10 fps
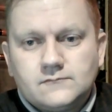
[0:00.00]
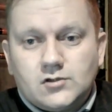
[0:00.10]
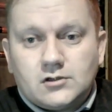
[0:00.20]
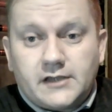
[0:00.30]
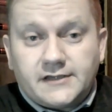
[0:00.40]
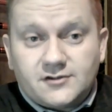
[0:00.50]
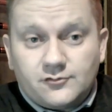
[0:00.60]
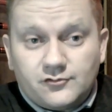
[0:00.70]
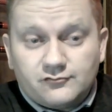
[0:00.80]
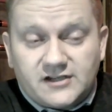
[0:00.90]
Okay, so
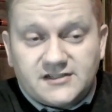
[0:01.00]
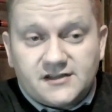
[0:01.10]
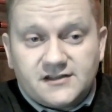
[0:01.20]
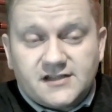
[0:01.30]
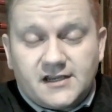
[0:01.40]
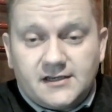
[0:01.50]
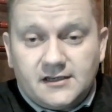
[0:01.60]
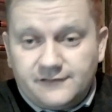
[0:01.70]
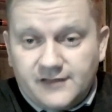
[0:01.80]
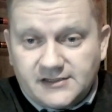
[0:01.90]
the rest of the title,
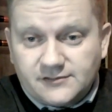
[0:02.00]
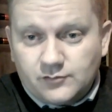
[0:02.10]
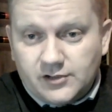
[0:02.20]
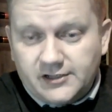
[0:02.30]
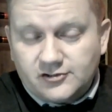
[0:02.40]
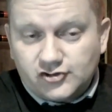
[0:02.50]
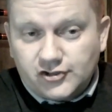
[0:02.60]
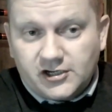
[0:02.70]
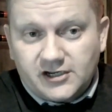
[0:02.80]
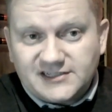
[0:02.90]
if that's what a
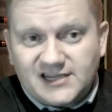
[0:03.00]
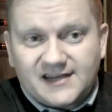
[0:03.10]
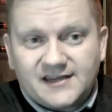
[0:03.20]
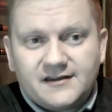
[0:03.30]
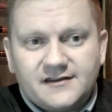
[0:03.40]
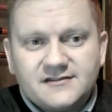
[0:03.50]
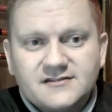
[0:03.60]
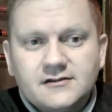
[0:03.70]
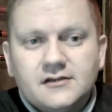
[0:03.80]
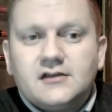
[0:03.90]
truck tank
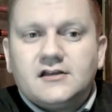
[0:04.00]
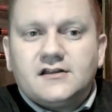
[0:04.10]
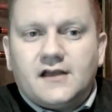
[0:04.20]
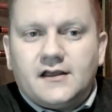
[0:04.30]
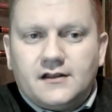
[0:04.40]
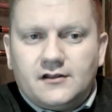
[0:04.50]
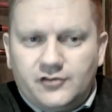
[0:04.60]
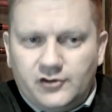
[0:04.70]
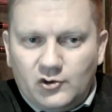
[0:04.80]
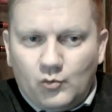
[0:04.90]
is,
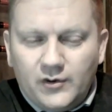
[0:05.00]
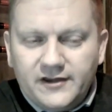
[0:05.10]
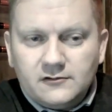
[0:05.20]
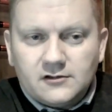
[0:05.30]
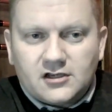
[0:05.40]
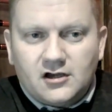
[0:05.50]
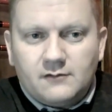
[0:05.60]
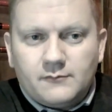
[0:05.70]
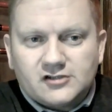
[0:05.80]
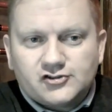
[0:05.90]
the
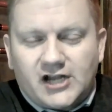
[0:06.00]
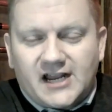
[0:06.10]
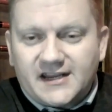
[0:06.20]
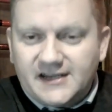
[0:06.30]
wheel-cum-track.